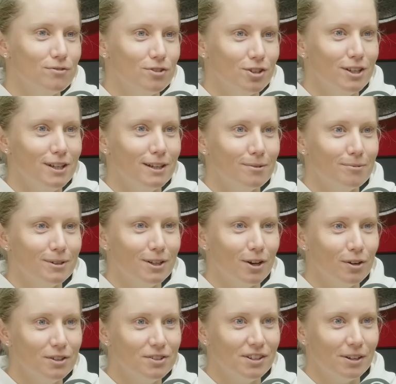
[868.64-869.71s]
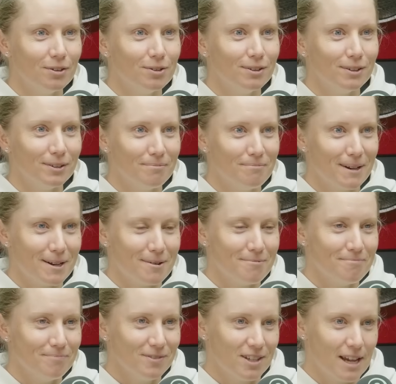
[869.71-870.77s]
of Duty, and we're noticing all the
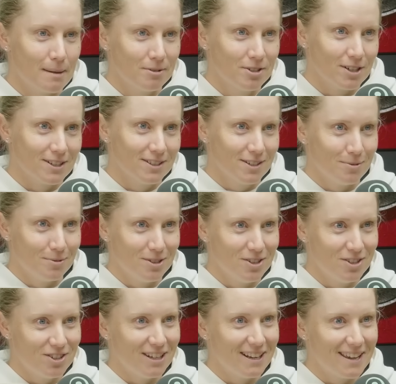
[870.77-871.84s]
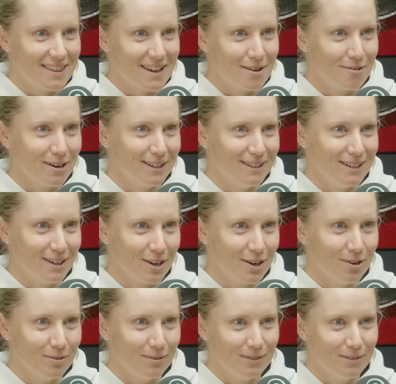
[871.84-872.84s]
SAM sites that were just sitting there ready to go.